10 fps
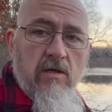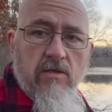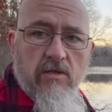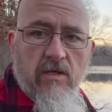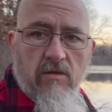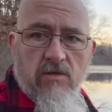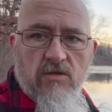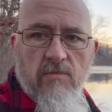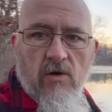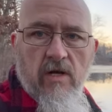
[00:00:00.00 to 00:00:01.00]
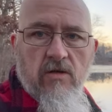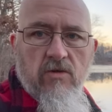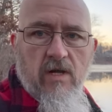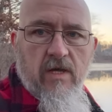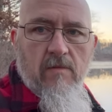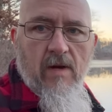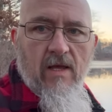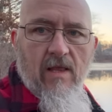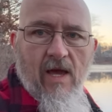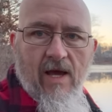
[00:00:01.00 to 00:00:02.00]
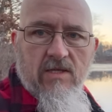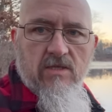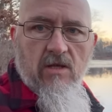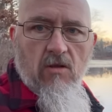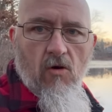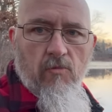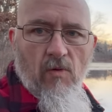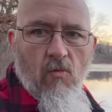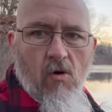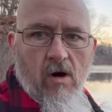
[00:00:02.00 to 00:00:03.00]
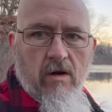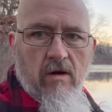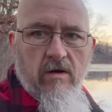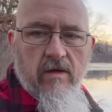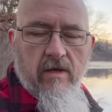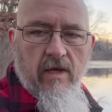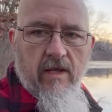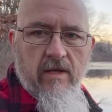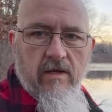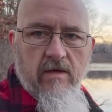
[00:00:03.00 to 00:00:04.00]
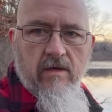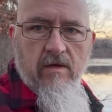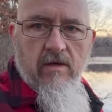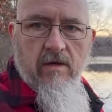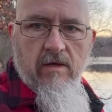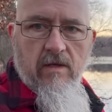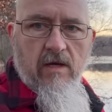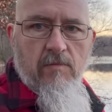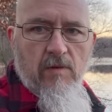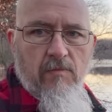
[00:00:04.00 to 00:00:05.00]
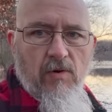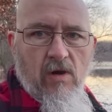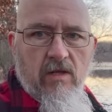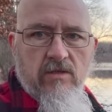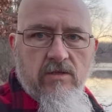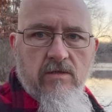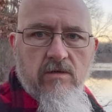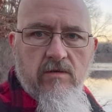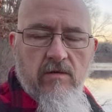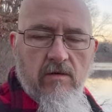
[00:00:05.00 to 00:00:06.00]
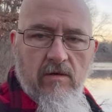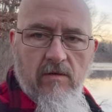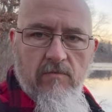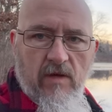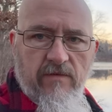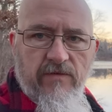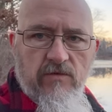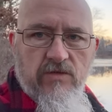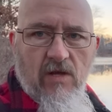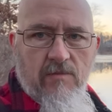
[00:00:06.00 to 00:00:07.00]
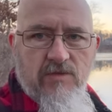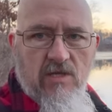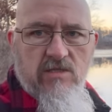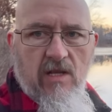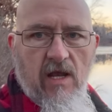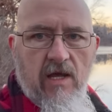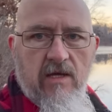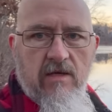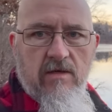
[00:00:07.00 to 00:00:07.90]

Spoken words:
Just out this morning trying to get my last little open water in a couple of ponds. Made a few stops yesterday.